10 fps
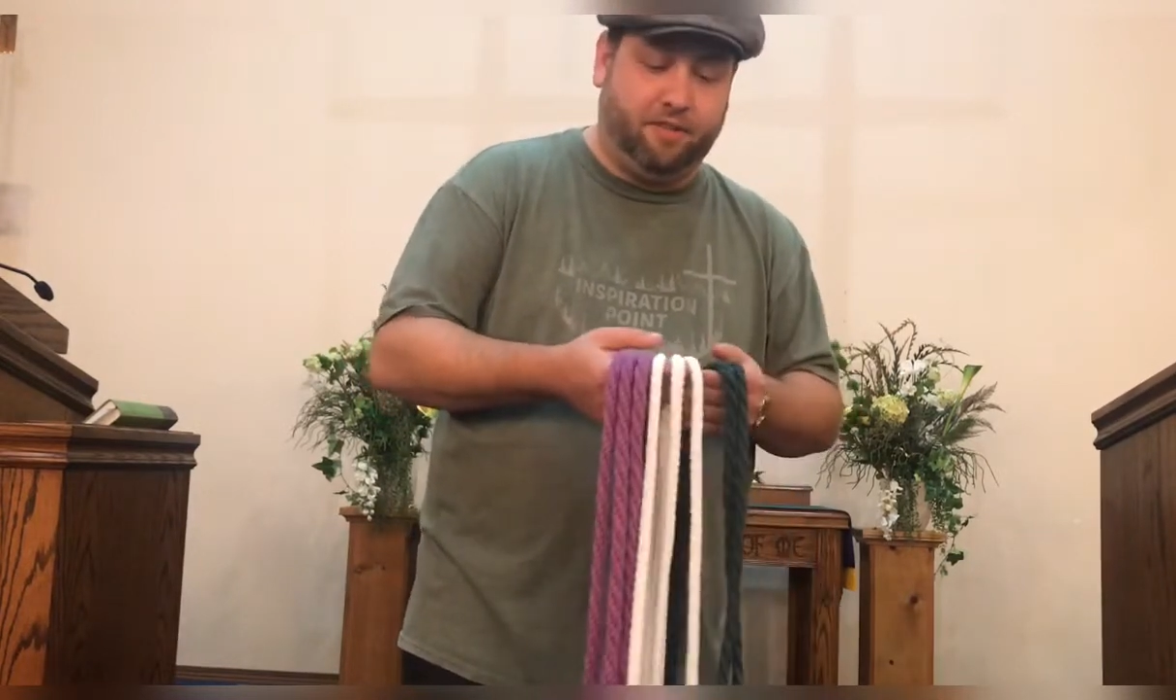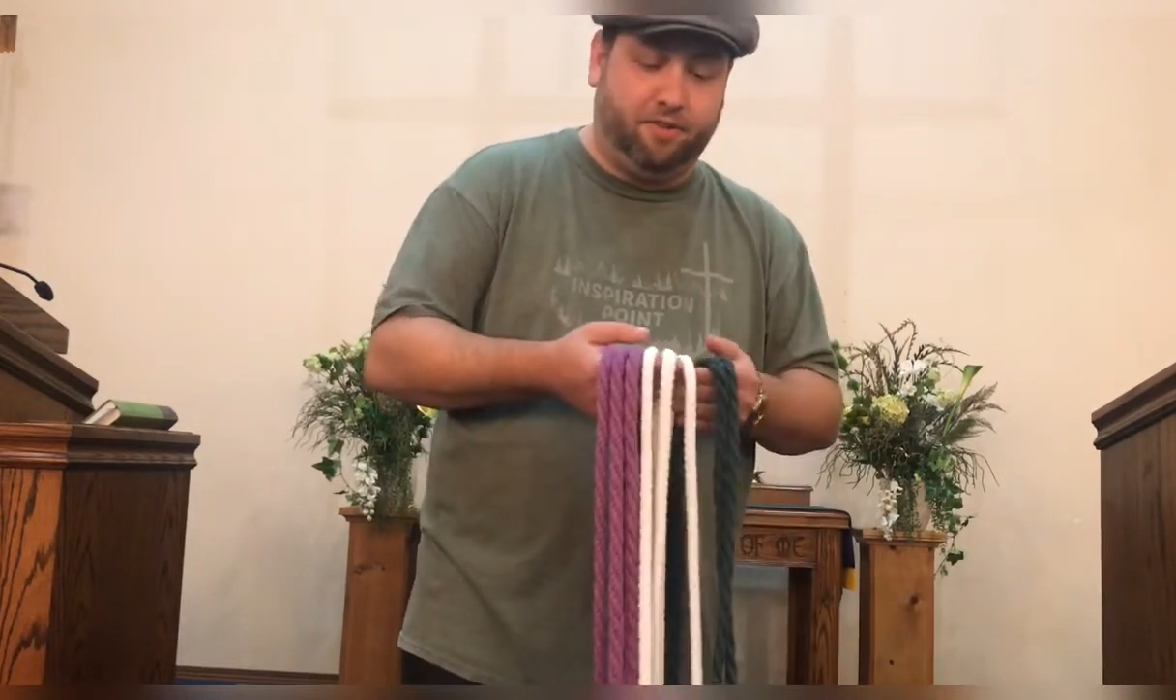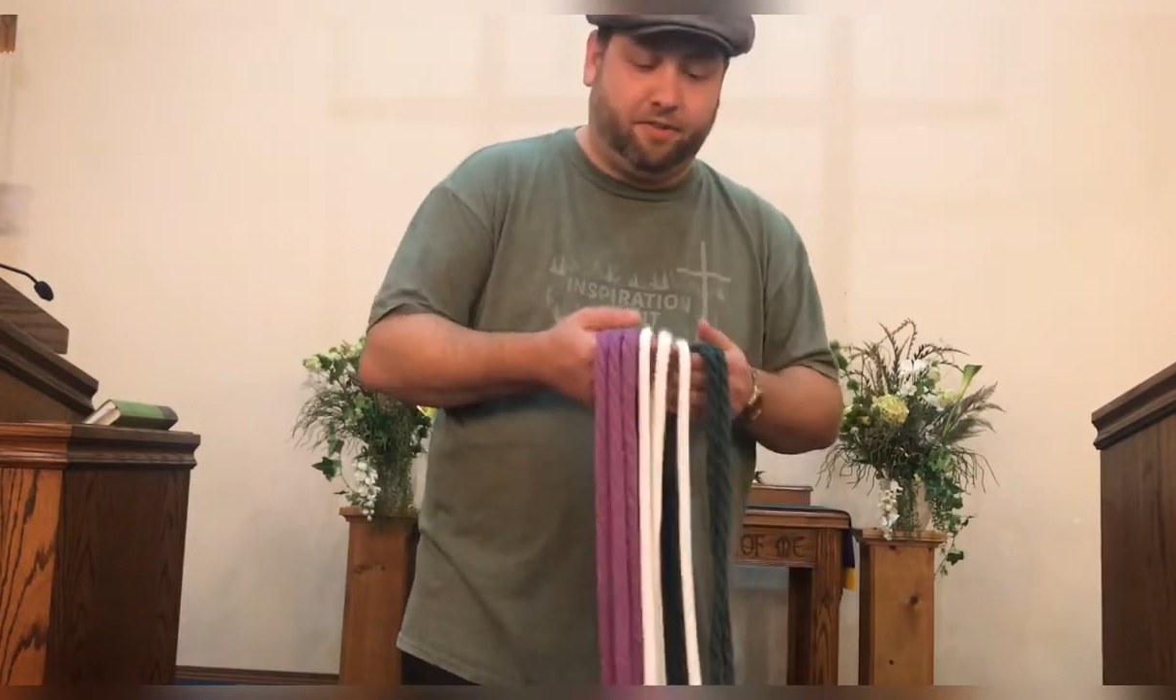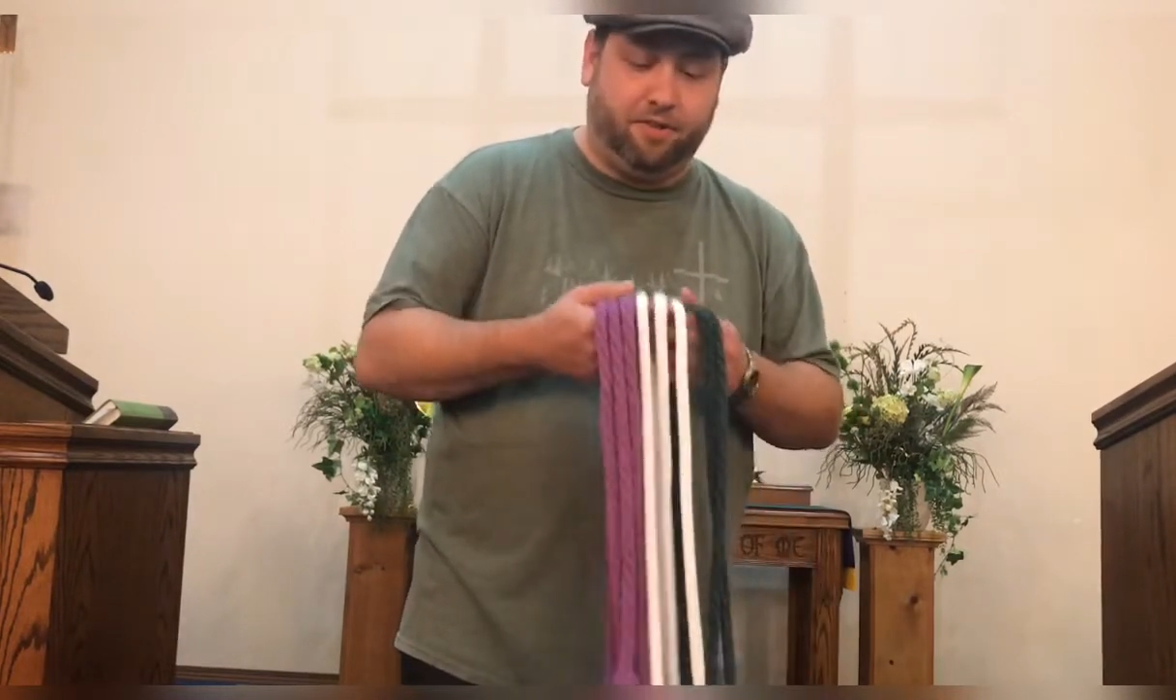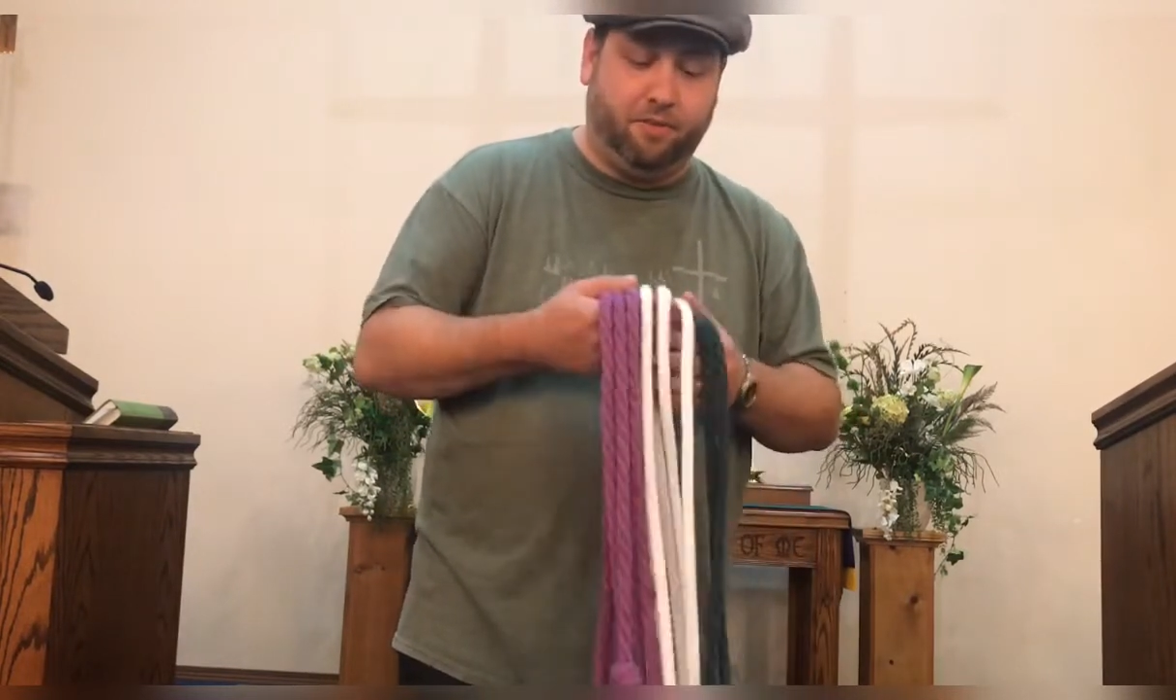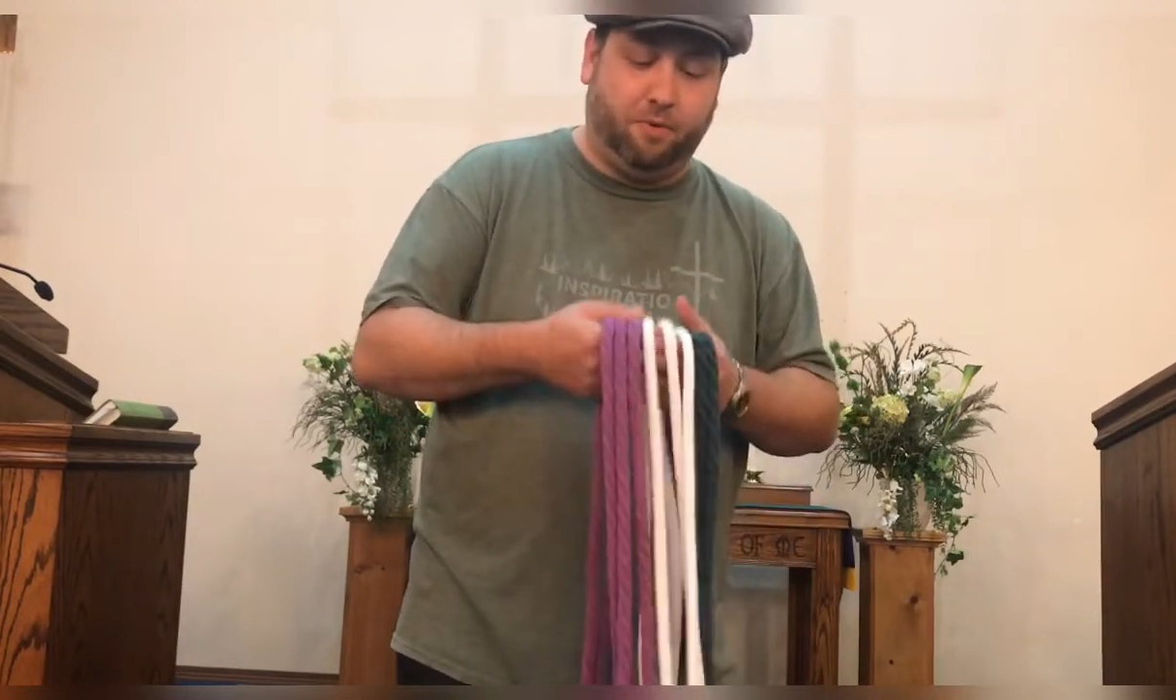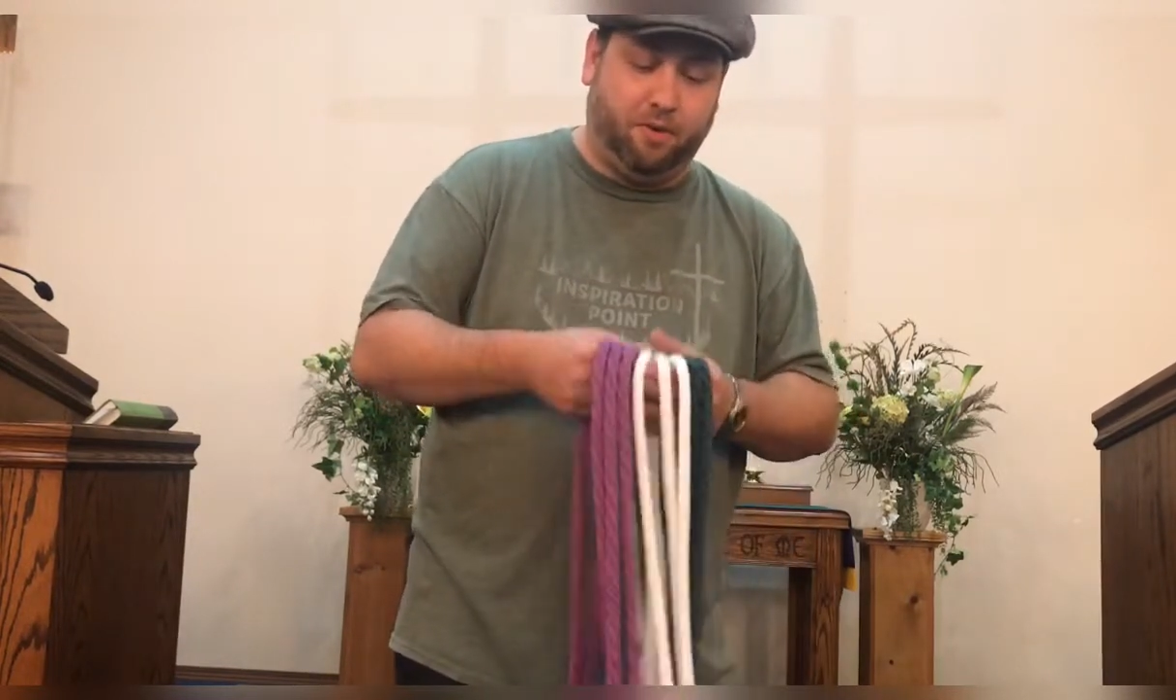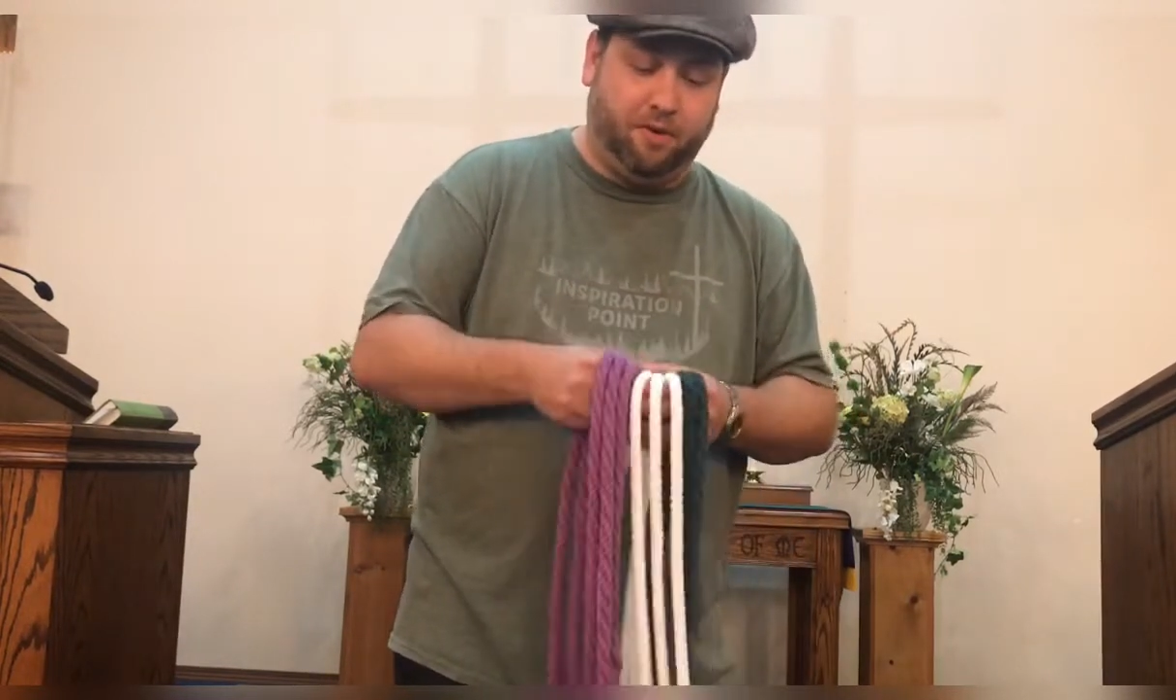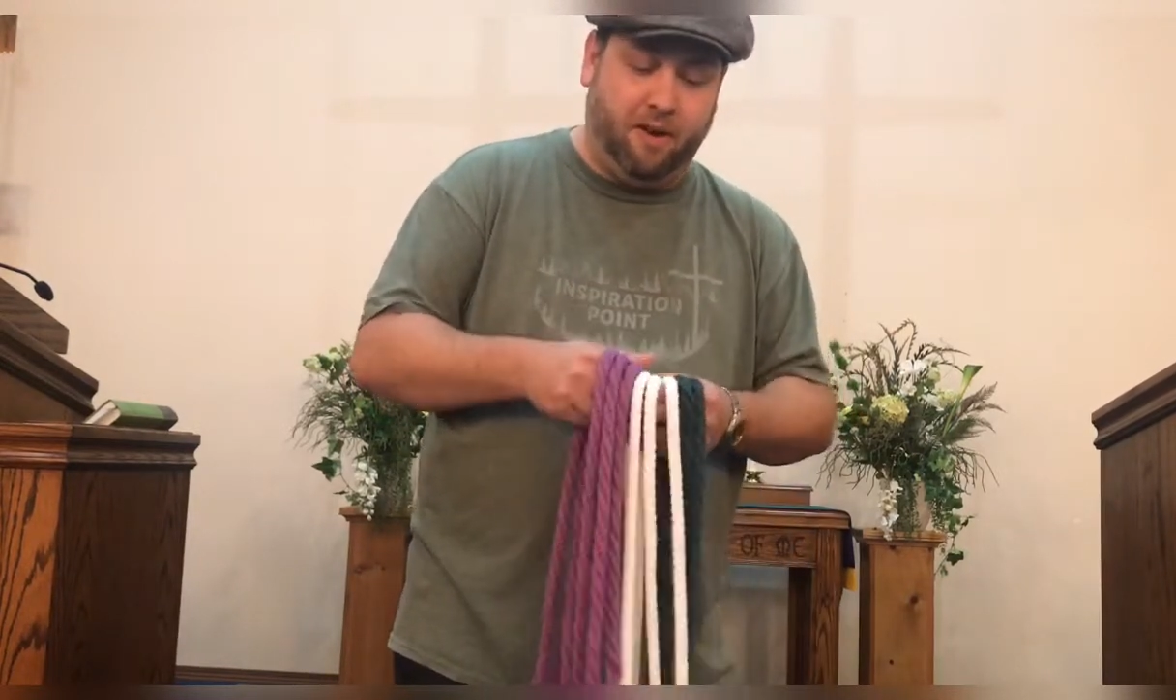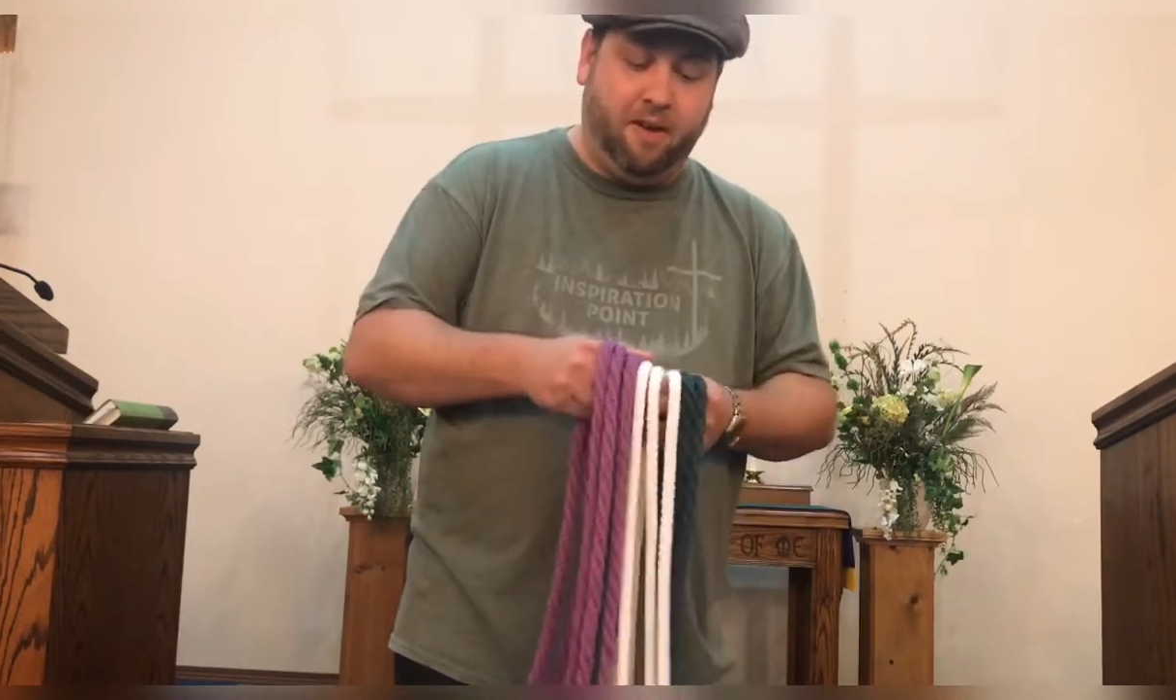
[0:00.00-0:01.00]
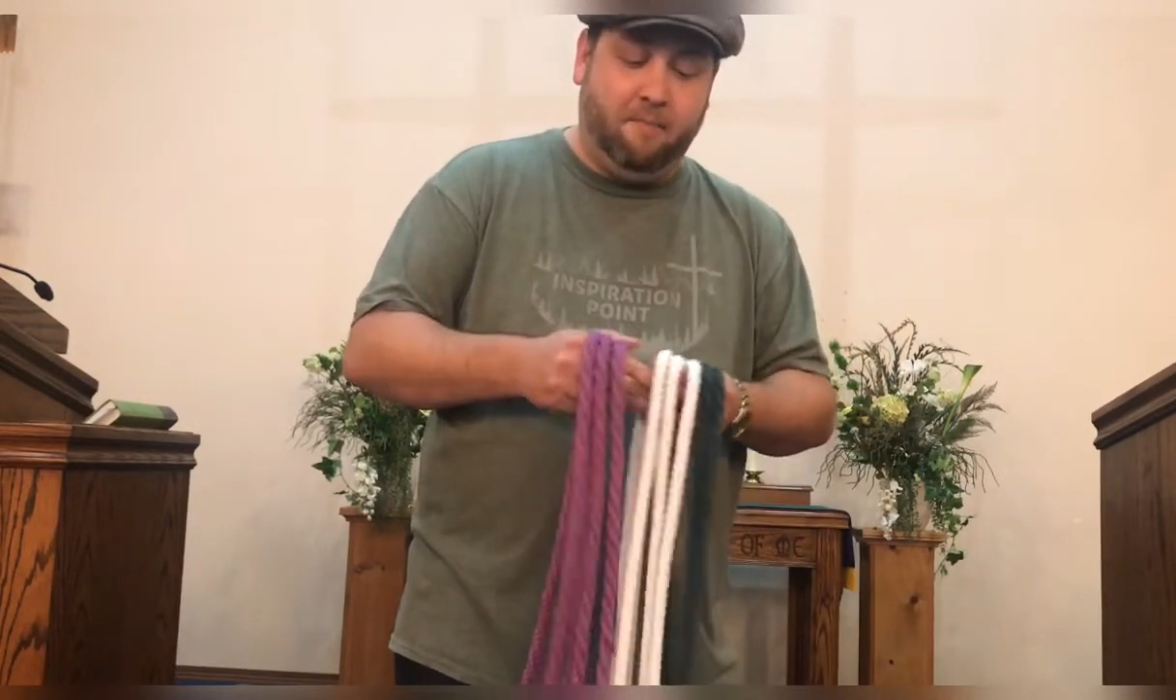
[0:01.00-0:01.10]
churchy word.